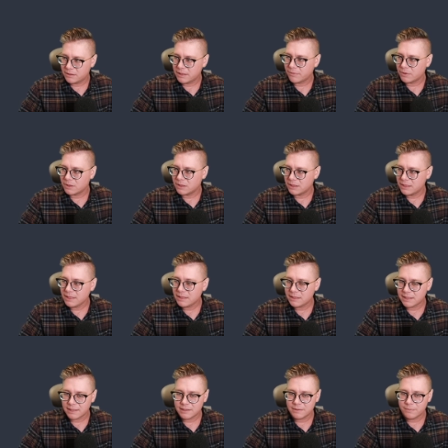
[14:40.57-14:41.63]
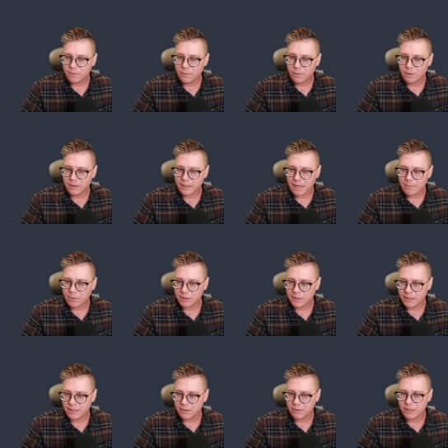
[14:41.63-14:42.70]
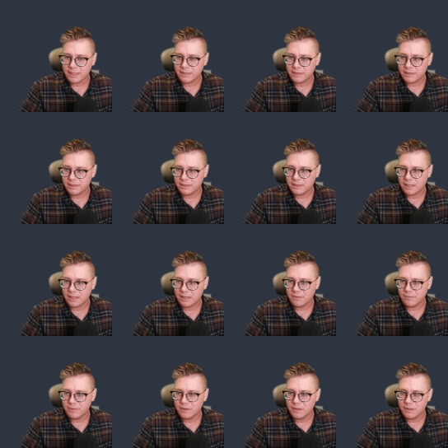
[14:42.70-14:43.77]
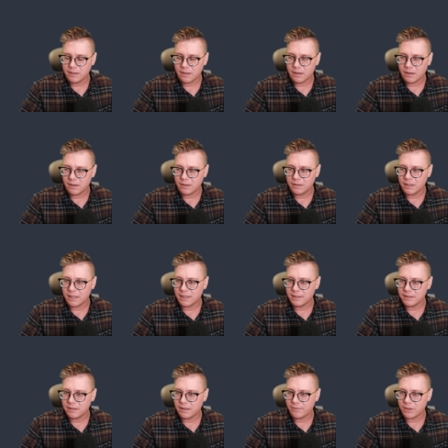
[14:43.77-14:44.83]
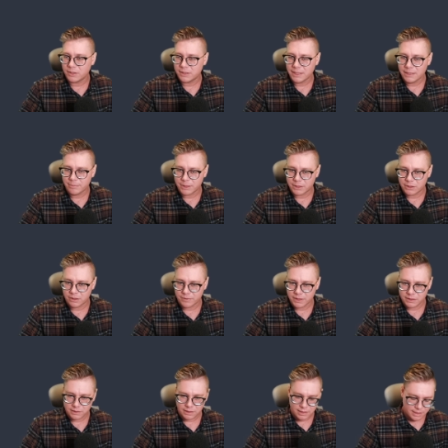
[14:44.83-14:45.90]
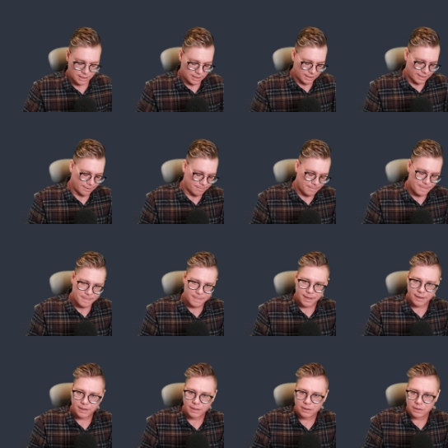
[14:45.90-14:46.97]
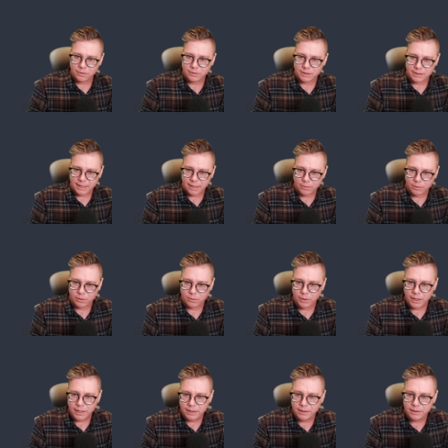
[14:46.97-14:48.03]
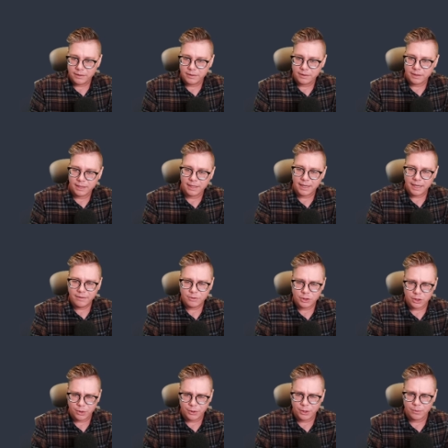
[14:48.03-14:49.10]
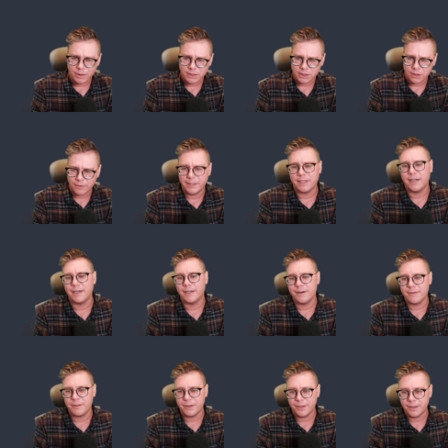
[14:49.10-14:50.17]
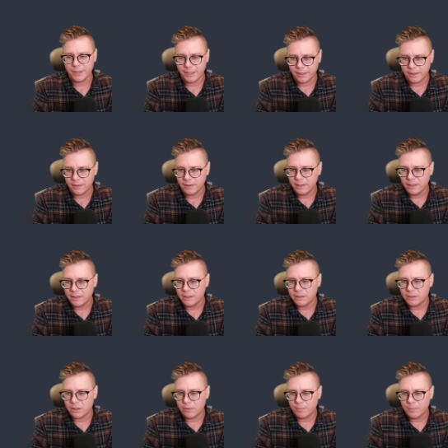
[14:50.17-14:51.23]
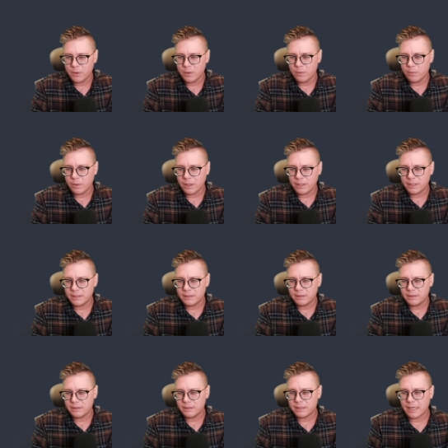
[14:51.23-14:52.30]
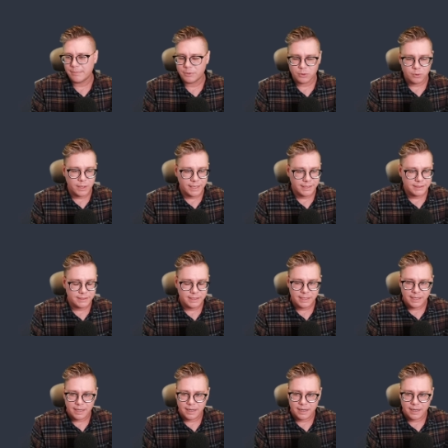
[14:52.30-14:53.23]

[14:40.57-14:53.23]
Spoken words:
different statistics for that particular instance of our sentiment service. Now, I'm going to close this out real quick and kind of show you what's going on under the hood here. So we're going to type trace.